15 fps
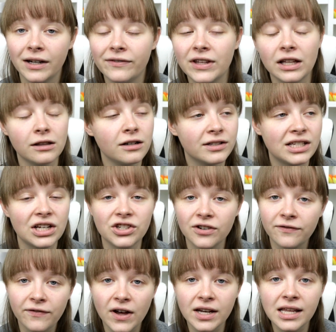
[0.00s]
If they looked at you
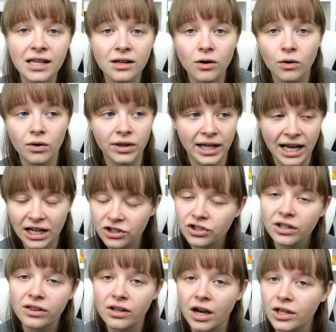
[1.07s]
funny or they
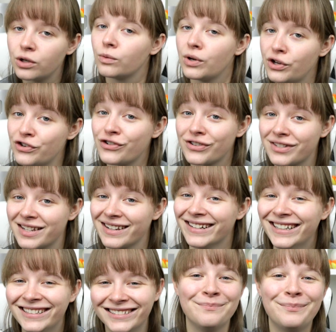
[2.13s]
actually thought you were interesting.
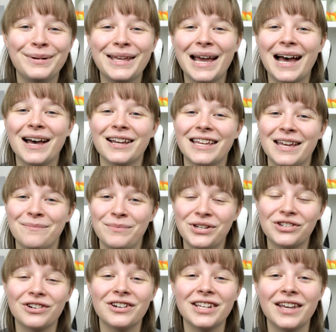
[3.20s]
But yeah, again, be
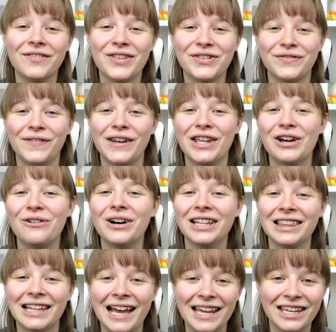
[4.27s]
sure to give this video a
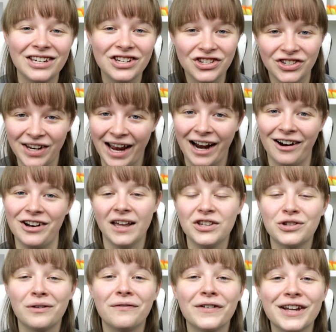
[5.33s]
like and a share, and
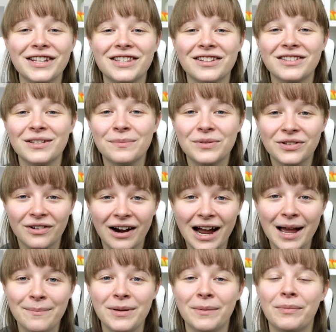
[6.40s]
don't forget to
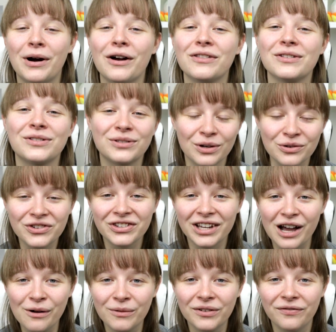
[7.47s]
subscribe, be a part of the socially
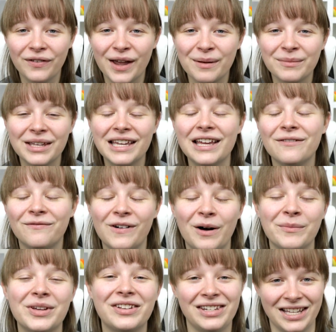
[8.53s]
awkward family, and follow
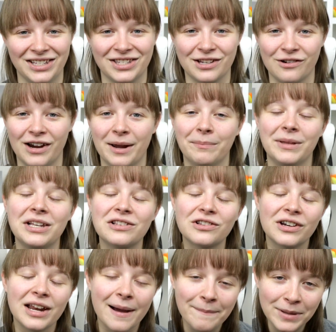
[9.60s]
me on Instagram, links
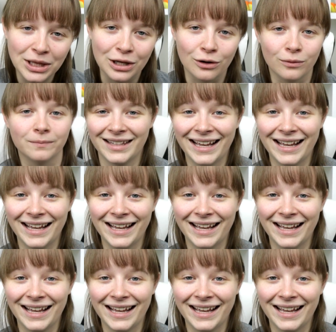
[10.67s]
are down below.